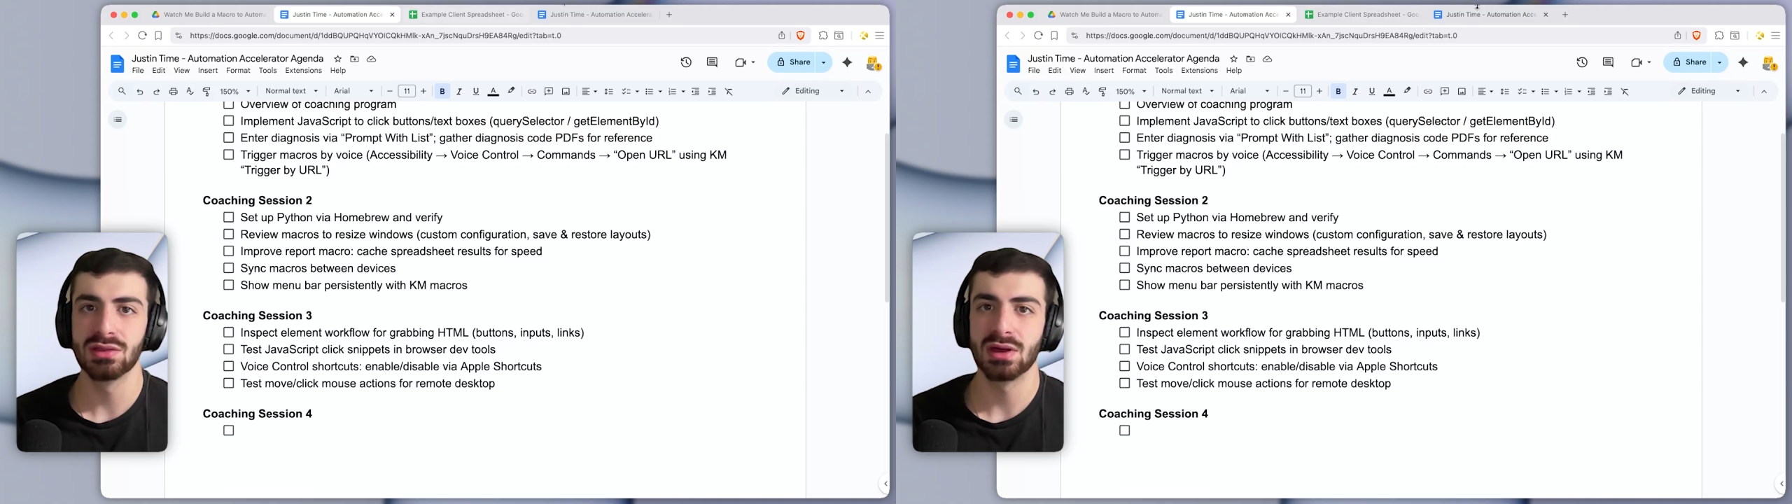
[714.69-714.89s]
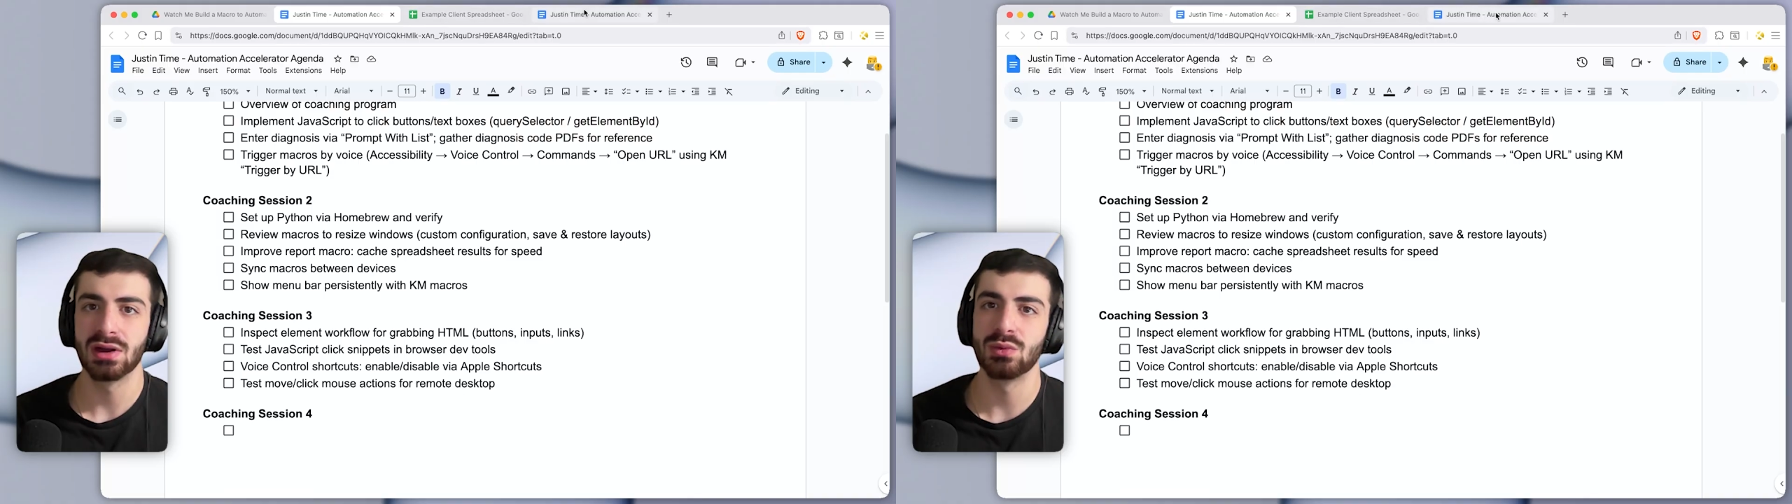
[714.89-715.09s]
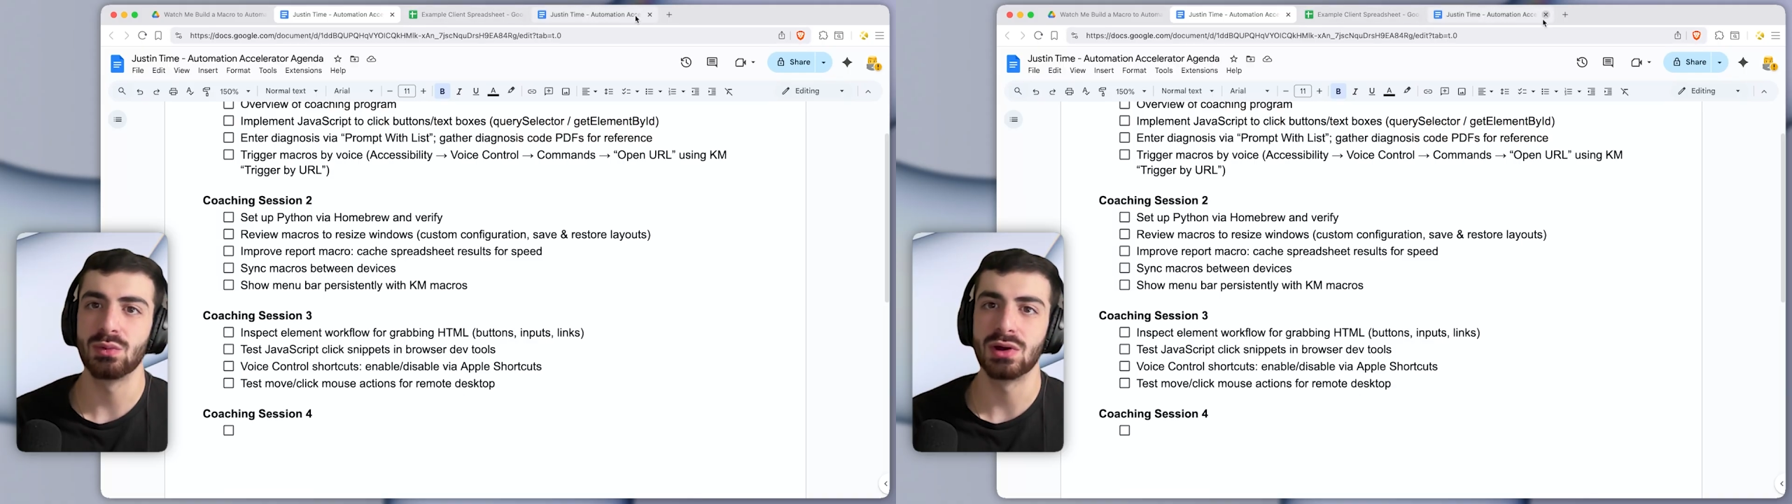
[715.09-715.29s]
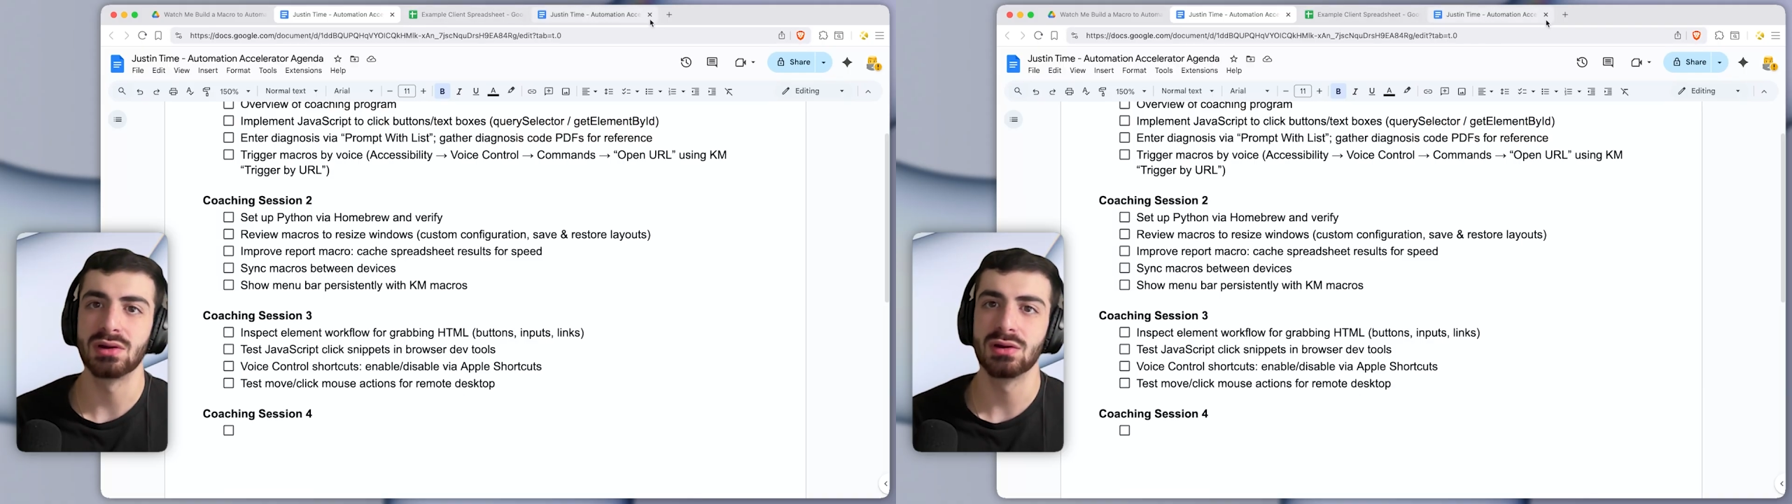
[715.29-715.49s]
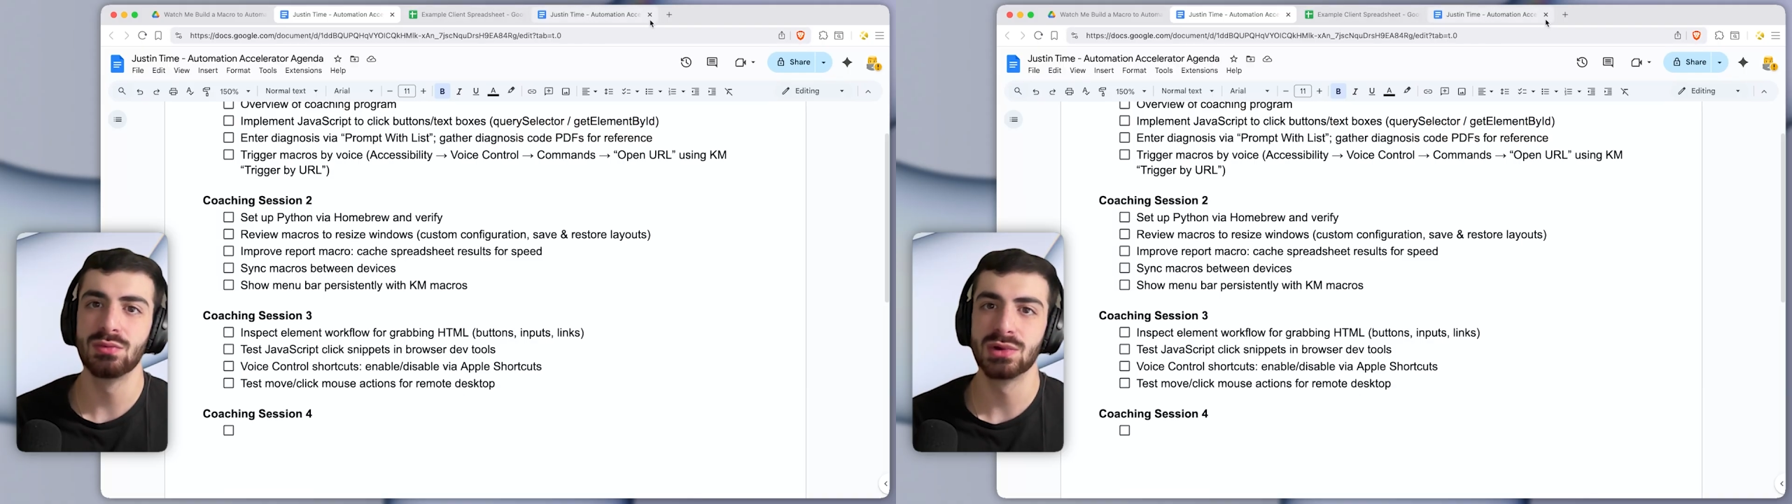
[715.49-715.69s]
that I will
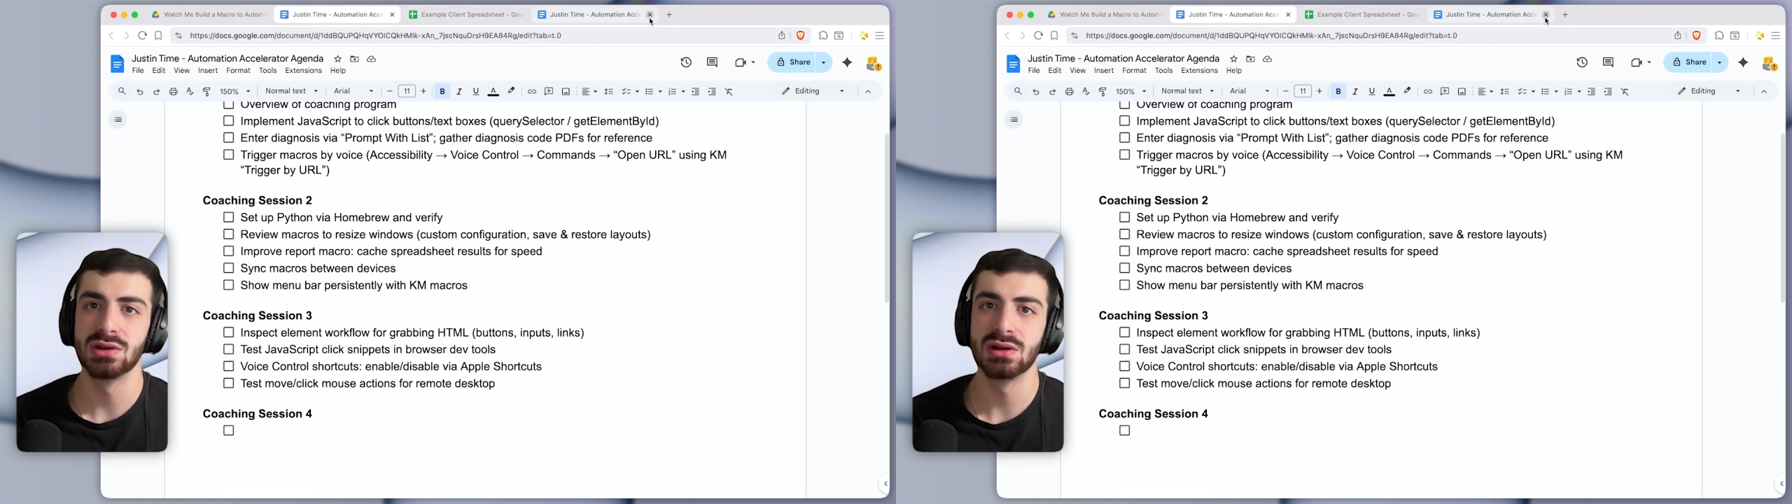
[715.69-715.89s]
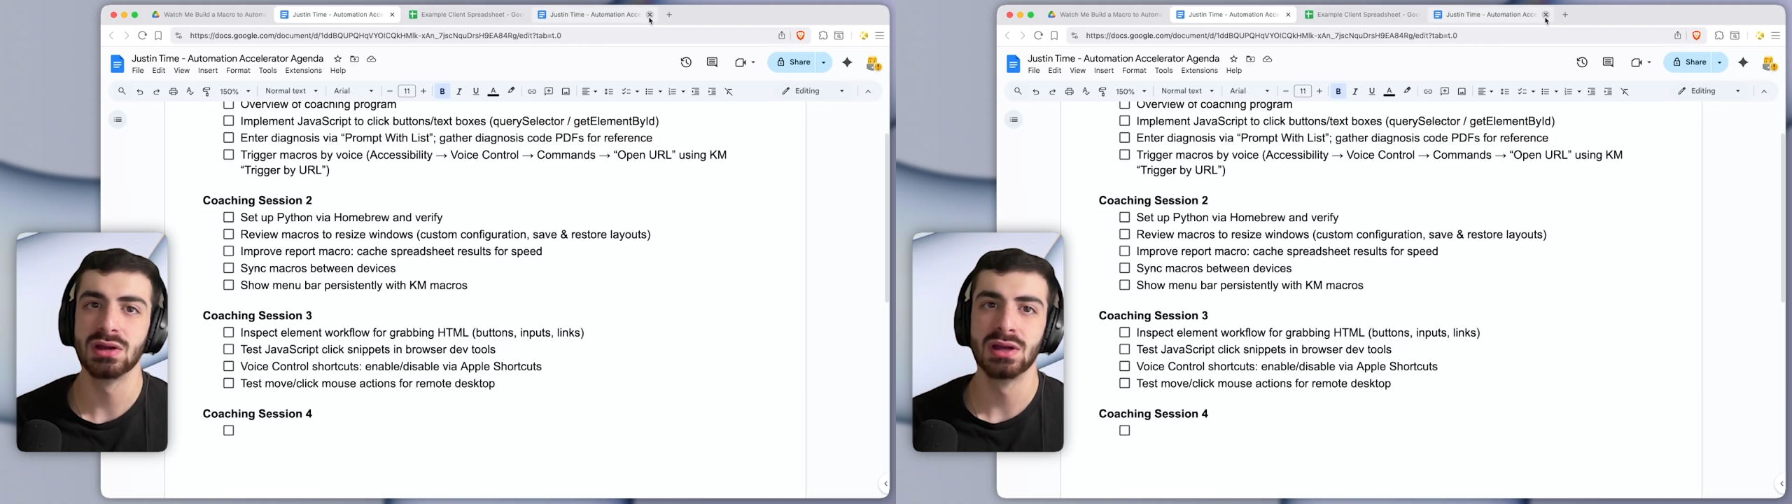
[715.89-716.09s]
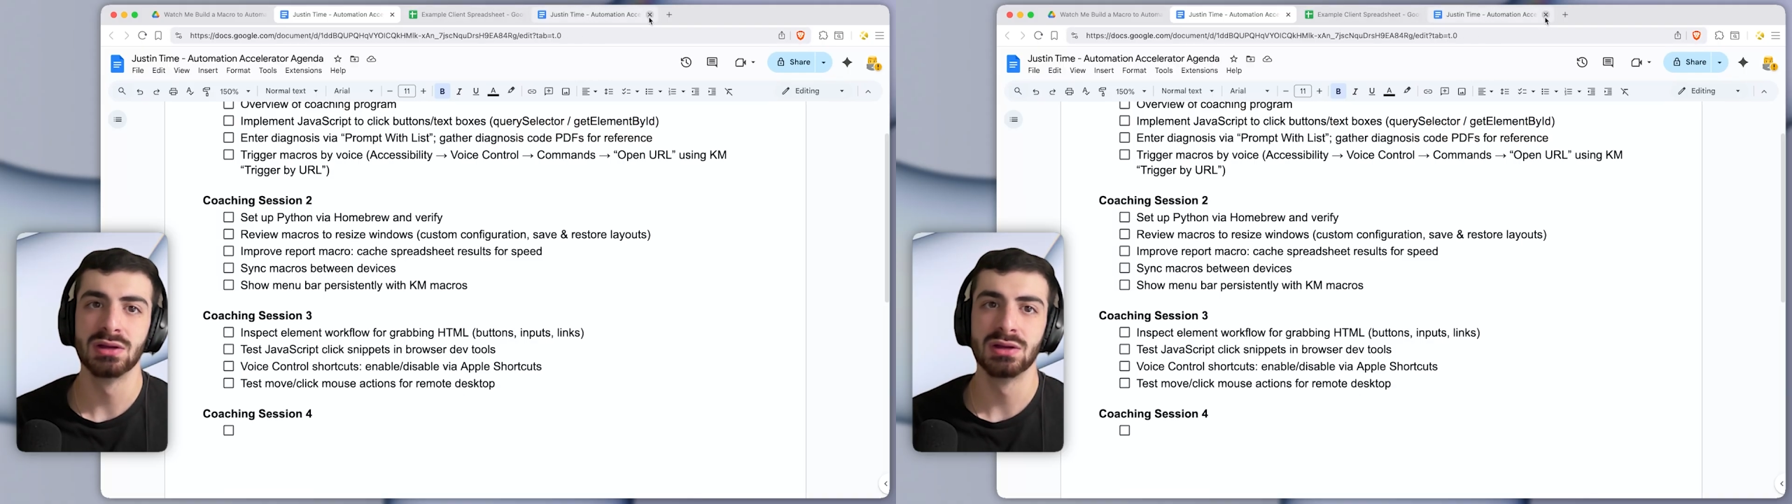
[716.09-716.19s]
want open